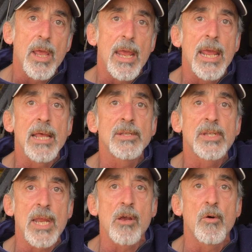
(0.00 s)
and
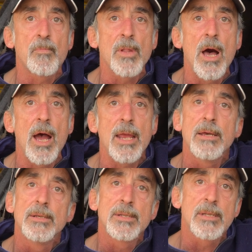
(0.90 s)
single-ply
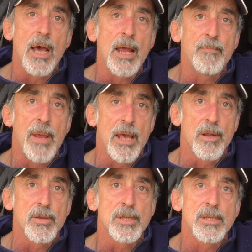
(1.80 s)
side panels.